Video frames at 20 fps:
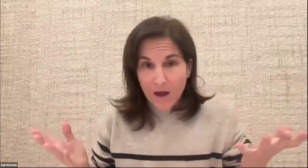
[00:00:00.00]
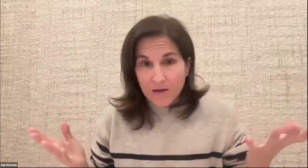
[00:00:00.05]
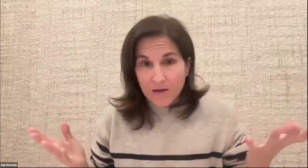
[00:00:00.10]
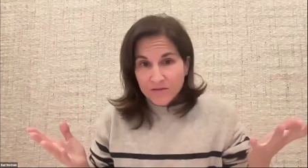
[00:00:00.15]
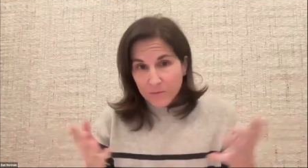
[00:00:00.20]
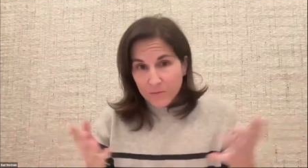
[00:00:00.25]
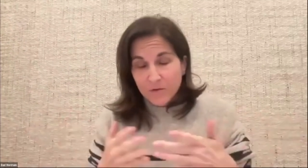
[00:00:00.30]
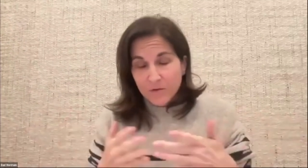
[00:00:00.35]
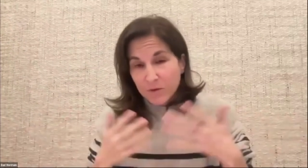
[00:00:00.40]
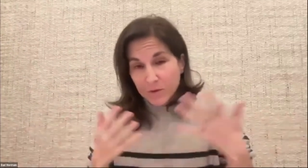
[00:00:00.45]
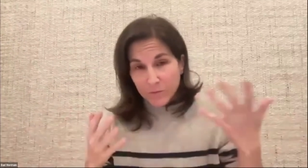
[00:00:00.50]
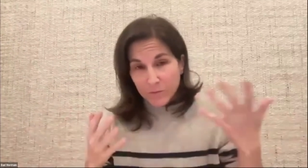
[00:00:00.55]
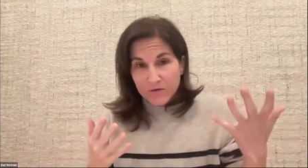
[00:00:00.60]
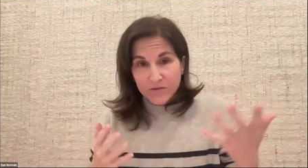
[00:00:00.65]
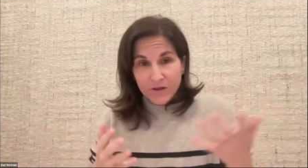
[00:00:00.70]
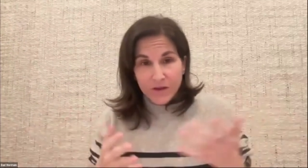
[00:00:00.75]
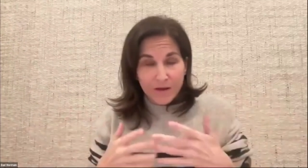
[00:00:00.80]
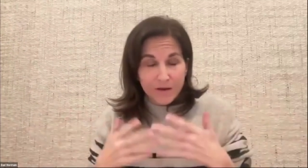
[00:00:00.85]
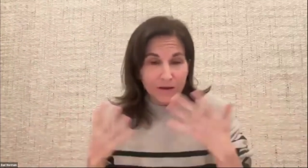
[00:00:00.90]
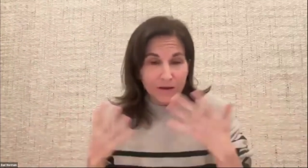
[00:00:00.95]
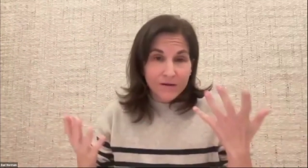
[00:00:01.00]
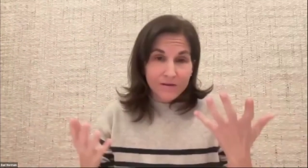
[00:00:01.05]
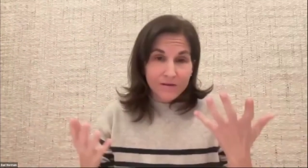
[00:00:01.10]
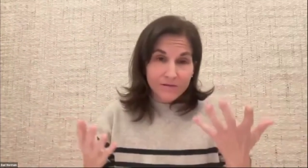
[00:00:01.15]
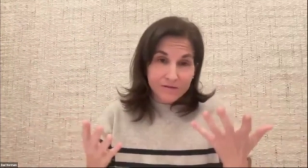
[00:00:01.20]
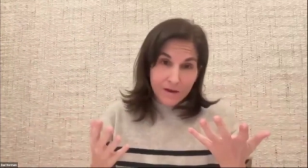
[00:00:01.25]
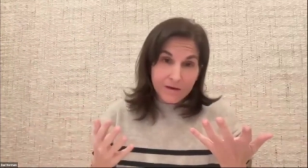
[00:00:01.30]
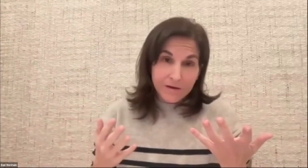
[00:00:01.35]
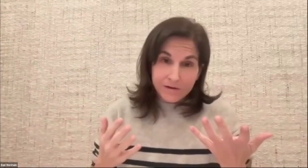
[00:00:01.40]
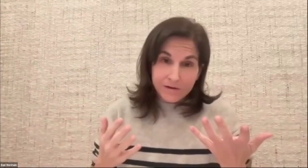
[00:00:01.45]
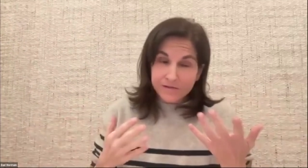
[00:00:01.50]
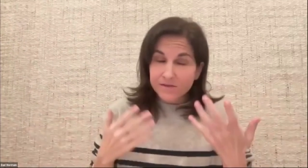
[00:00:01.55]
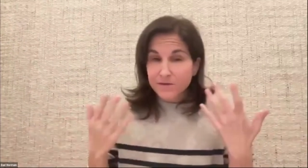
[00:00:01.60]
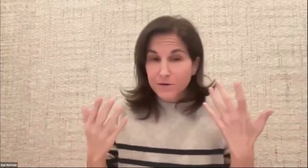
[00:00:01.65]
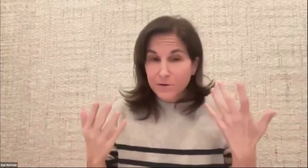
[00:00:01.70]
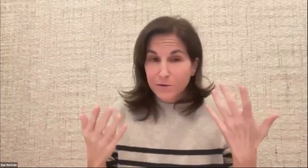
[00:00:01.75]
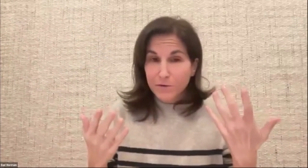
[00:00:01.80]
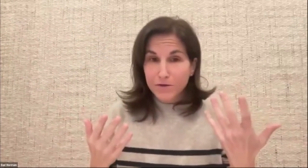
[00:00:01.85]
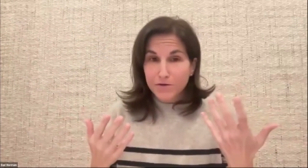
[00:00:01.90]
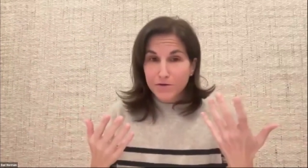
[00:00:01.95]
Sometimes people say it and it's not
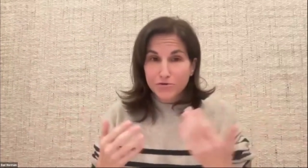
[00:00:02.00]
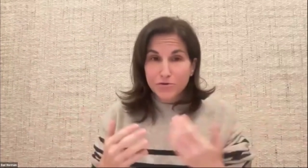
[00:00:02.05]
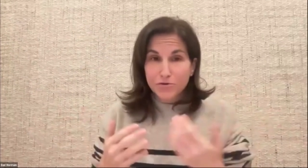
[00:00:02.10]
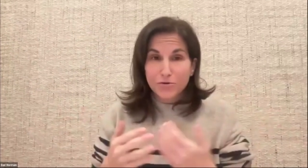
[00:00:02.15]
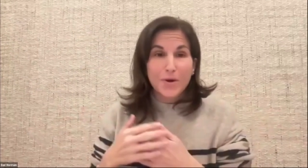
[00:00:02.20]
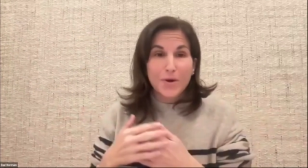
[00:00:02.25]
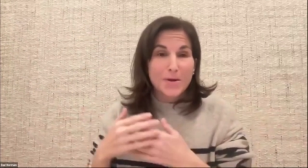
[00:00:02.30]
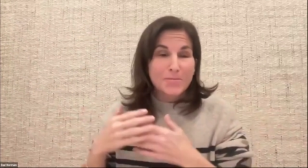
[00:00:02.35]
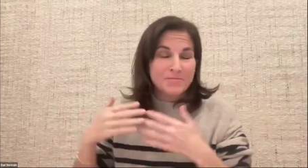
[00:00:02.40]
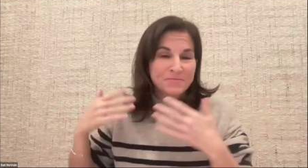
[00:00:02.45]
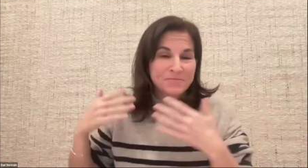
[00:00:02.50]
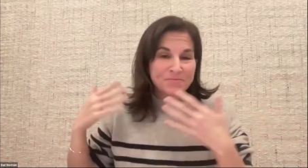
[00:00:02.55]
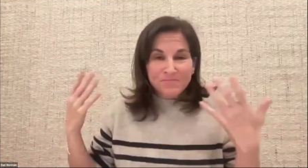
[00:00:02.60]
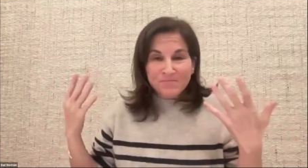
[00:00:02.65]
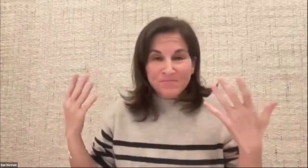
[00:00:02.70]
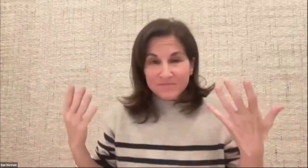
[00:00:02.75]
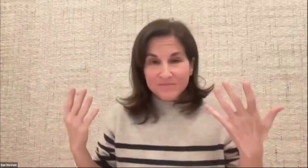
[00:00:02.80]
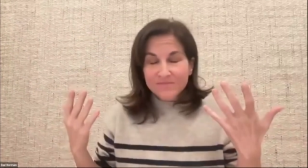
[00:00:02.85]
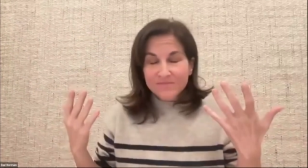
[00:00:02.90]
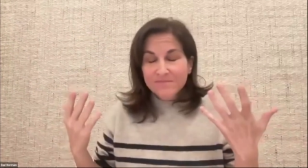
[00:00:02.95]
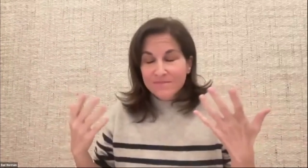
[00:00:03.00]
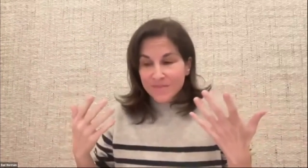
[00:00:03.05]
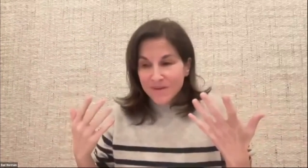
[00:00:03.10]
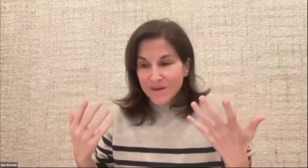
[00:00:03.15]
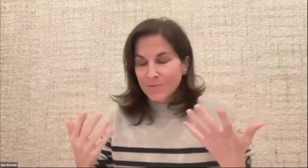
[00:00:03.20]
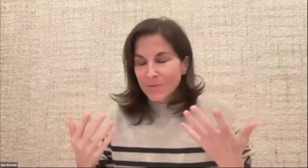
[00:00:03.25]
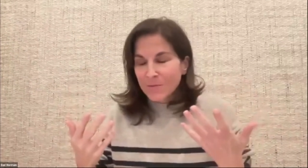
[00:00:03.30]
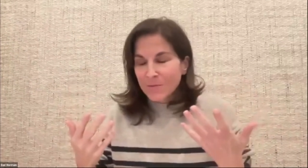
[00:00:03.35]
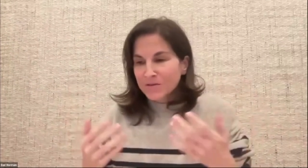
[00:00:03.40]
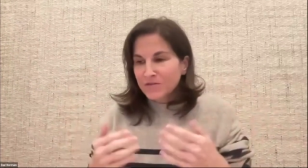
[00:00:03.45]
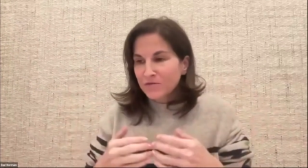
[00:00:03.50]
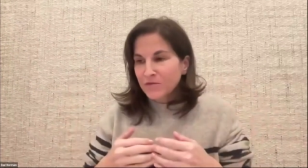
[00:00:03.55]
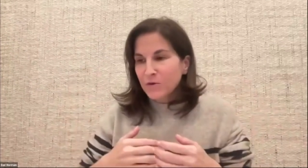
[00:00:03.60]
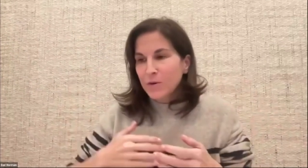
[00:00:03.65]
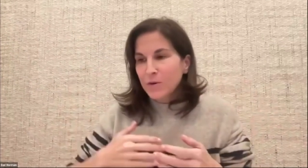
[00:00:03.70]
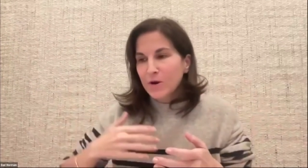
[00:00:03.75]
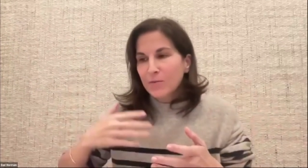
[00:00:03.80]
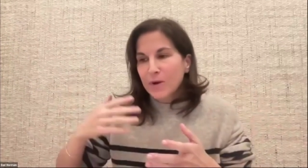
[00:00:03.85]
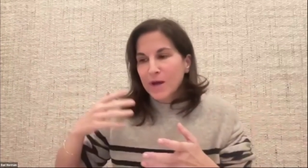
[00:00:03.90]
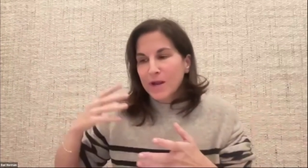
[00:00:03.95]
necessarily true, but it makes them feel
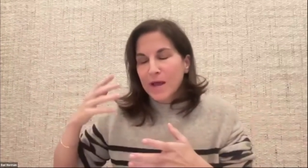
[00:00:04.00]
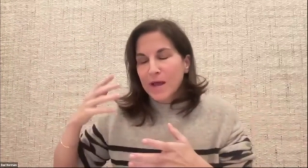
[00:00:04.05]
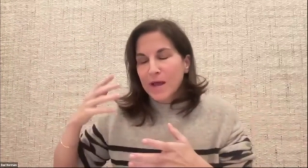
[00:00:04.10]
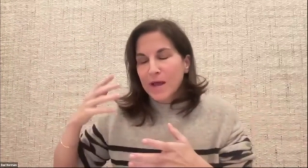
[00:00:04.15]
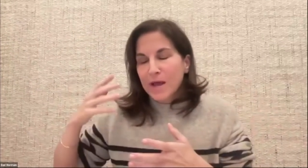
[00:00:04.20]
better. But